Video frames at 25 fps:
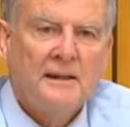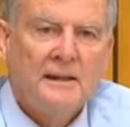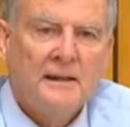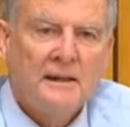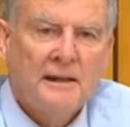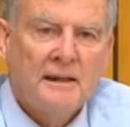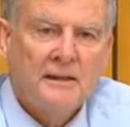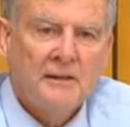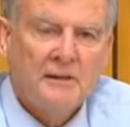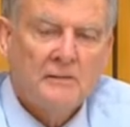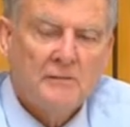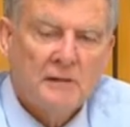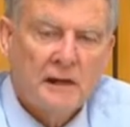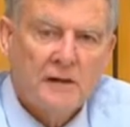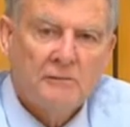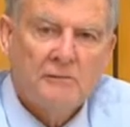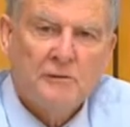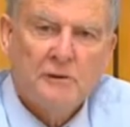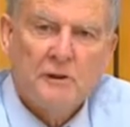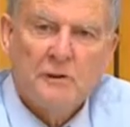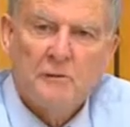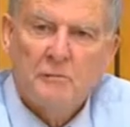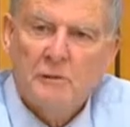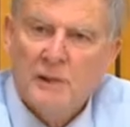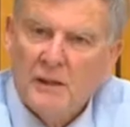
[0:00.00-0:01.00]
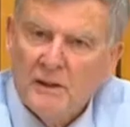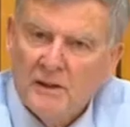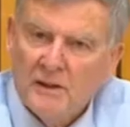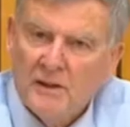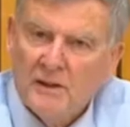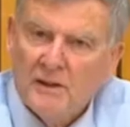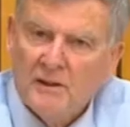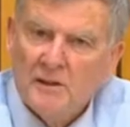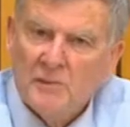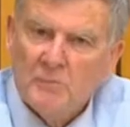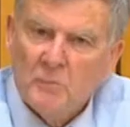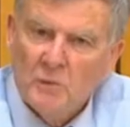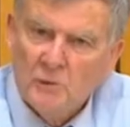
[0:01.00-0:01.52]
and the rougher the weather
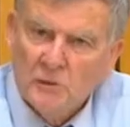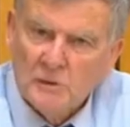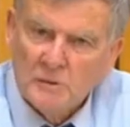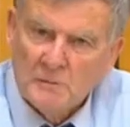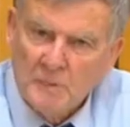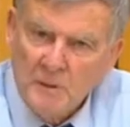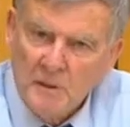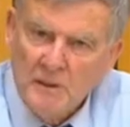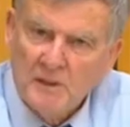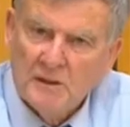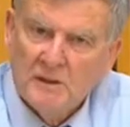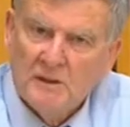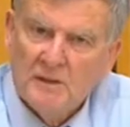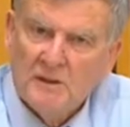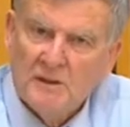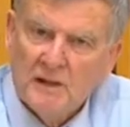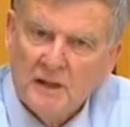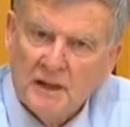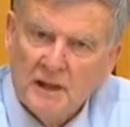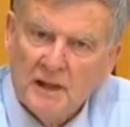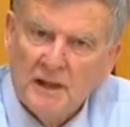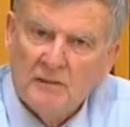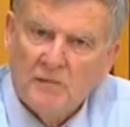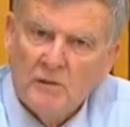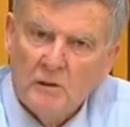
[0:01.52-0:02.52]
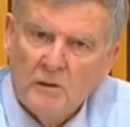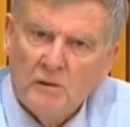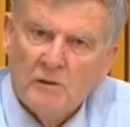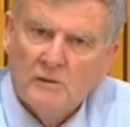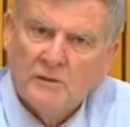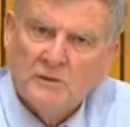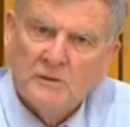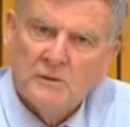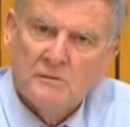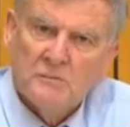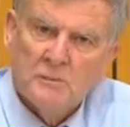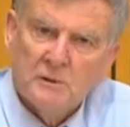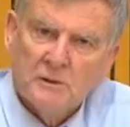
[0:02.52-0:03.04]
and the more speed they've got to have on
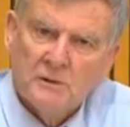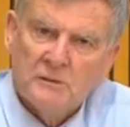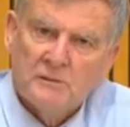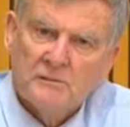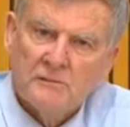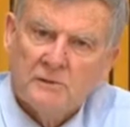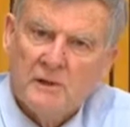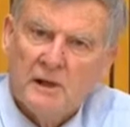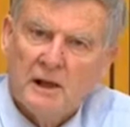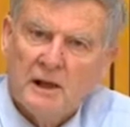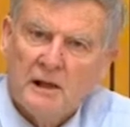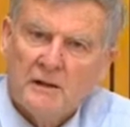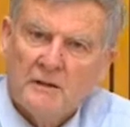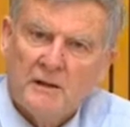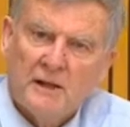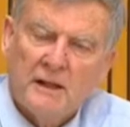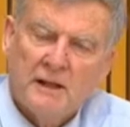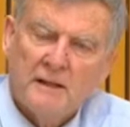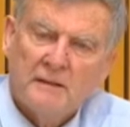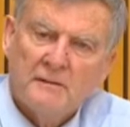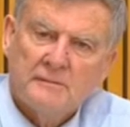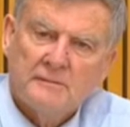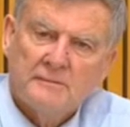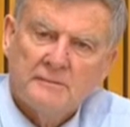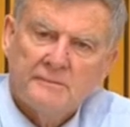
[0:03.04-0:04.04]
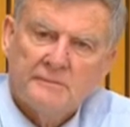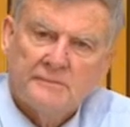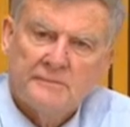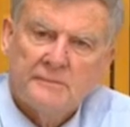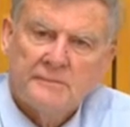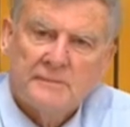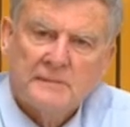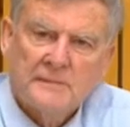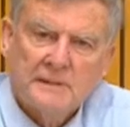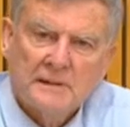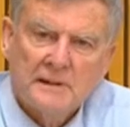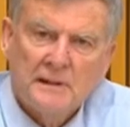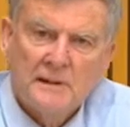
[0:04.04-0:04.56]
to put the fire out,
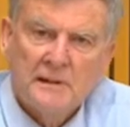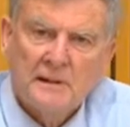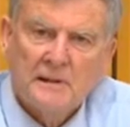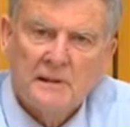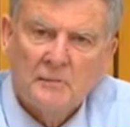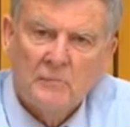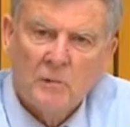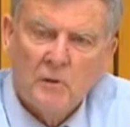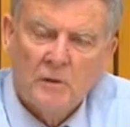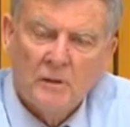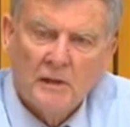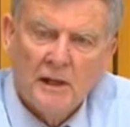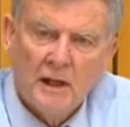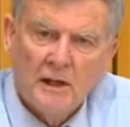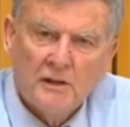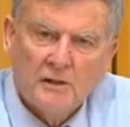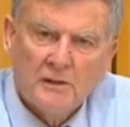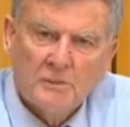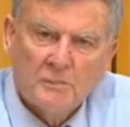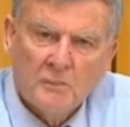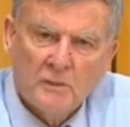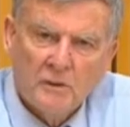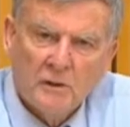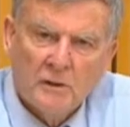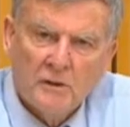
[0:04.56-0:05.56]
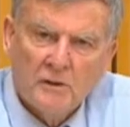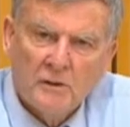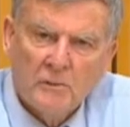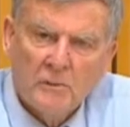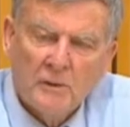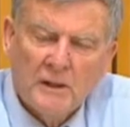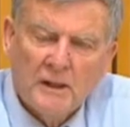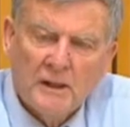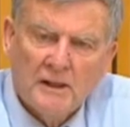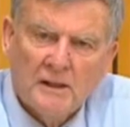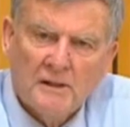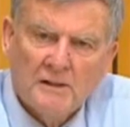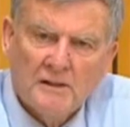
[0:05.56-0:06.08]
the more load you put on the
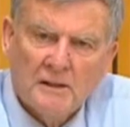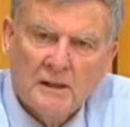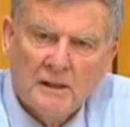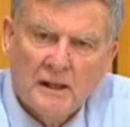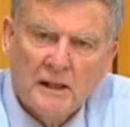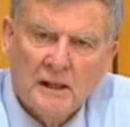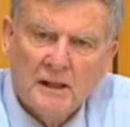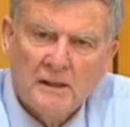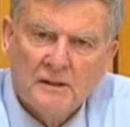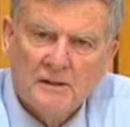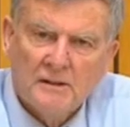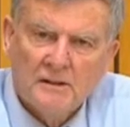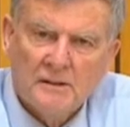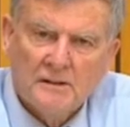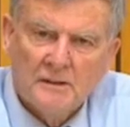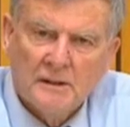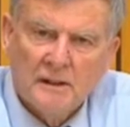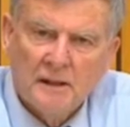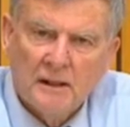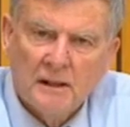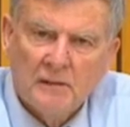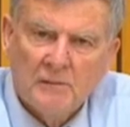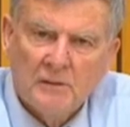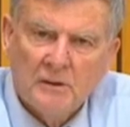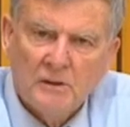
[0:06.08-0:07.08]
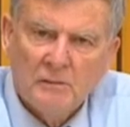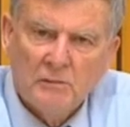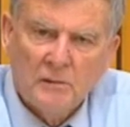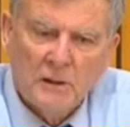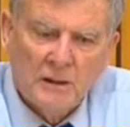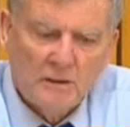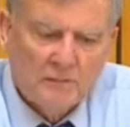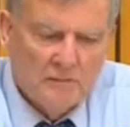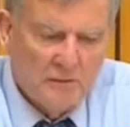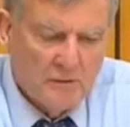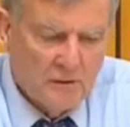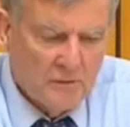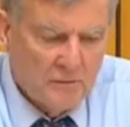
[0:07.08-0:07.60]
wings, and hence, when the
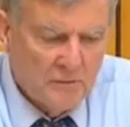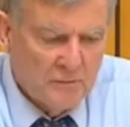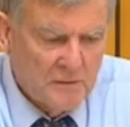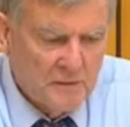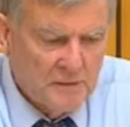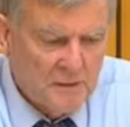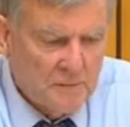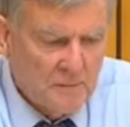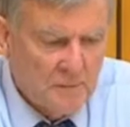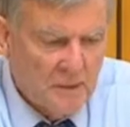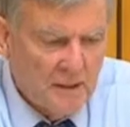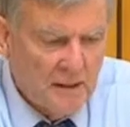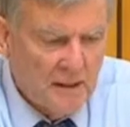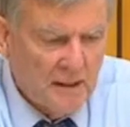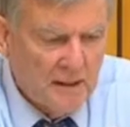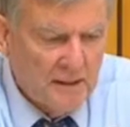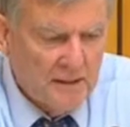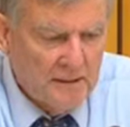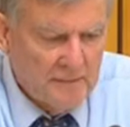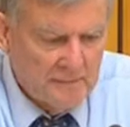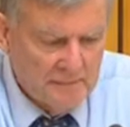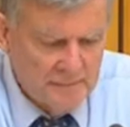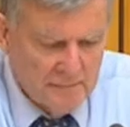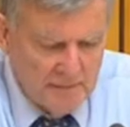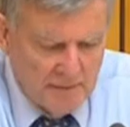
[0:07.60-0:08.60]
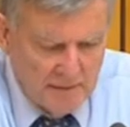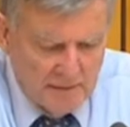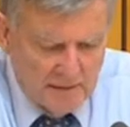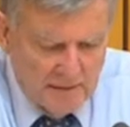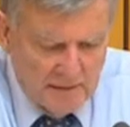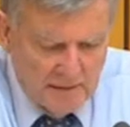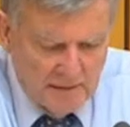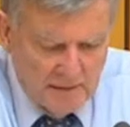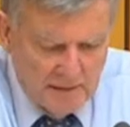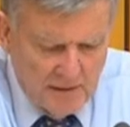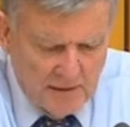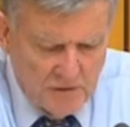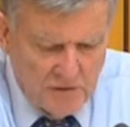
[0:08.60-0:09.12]
wing fell off this plane,
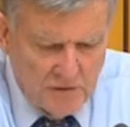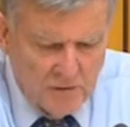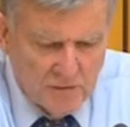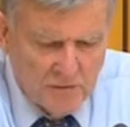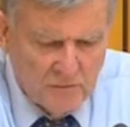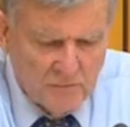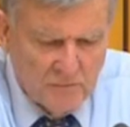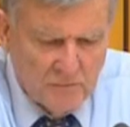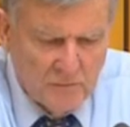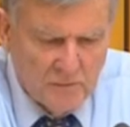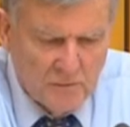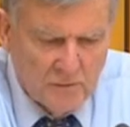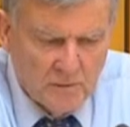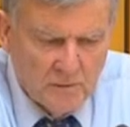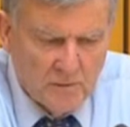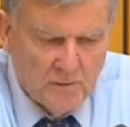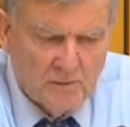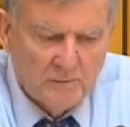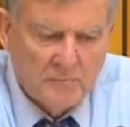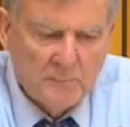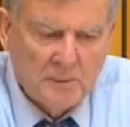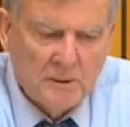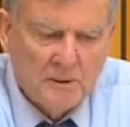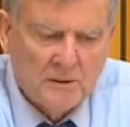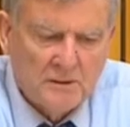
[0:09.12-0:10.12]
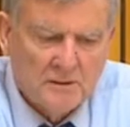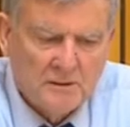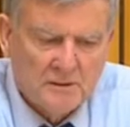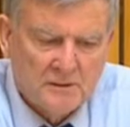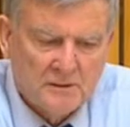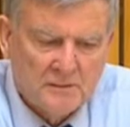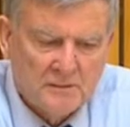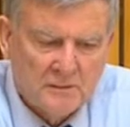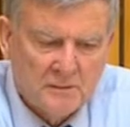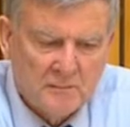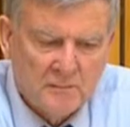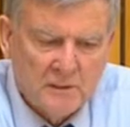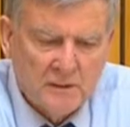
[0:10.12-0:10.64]
it shouldn't have fallen off because,
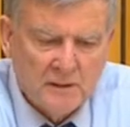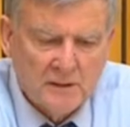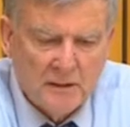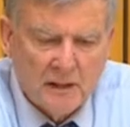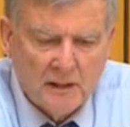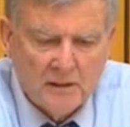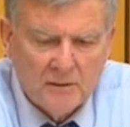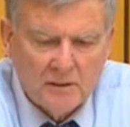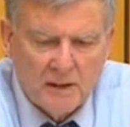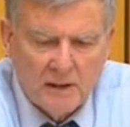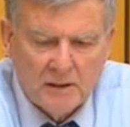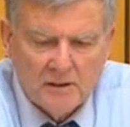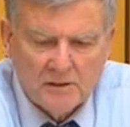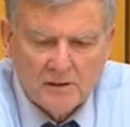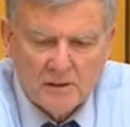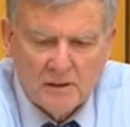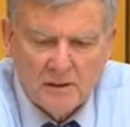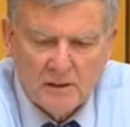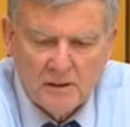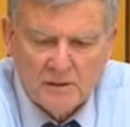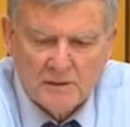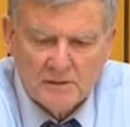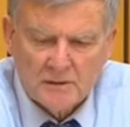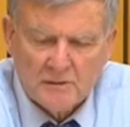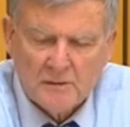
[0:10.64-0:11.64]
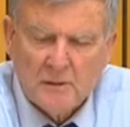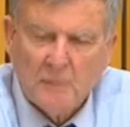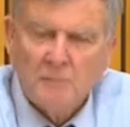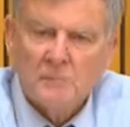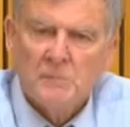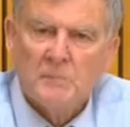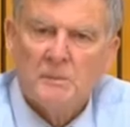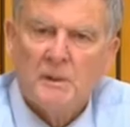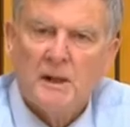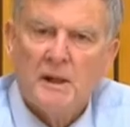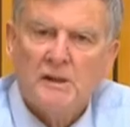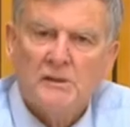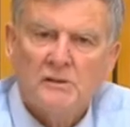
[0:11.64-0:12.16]
I mean, those guys are crop
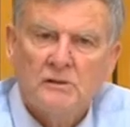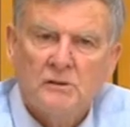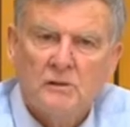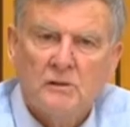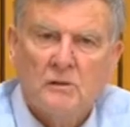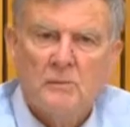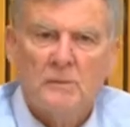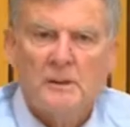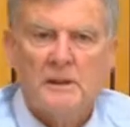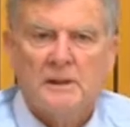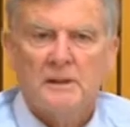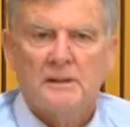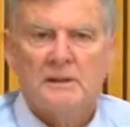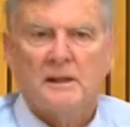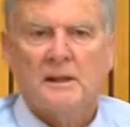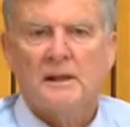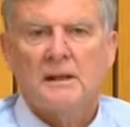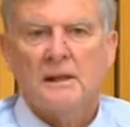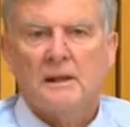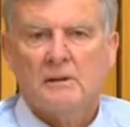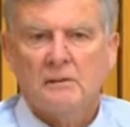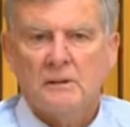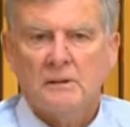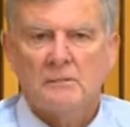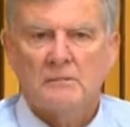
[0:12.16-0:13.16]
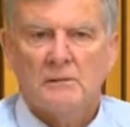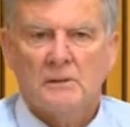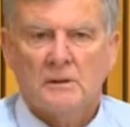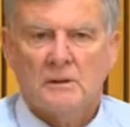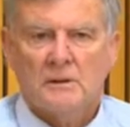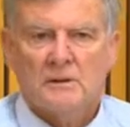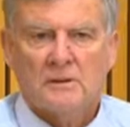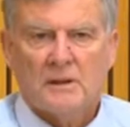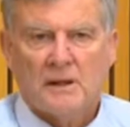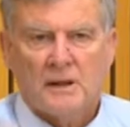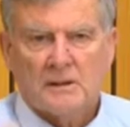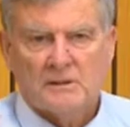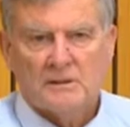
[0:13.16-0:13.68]
sprayers normally and they go in with
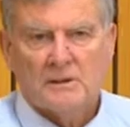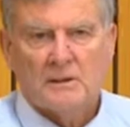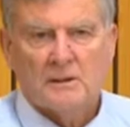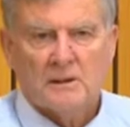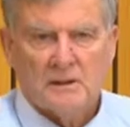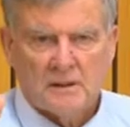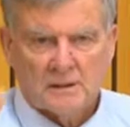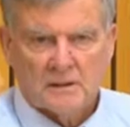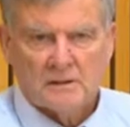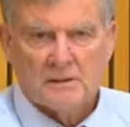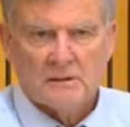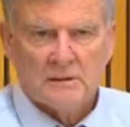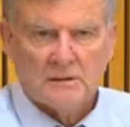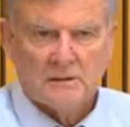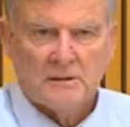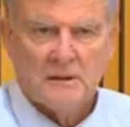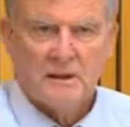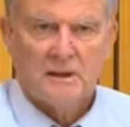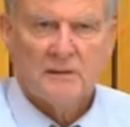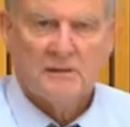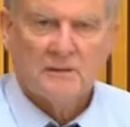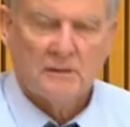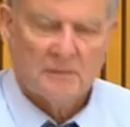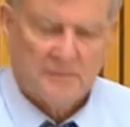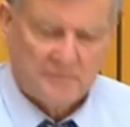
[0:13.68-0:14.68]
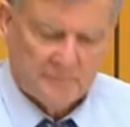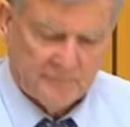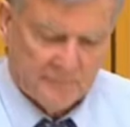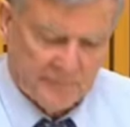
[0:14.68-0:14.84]
1,000 litres, etc.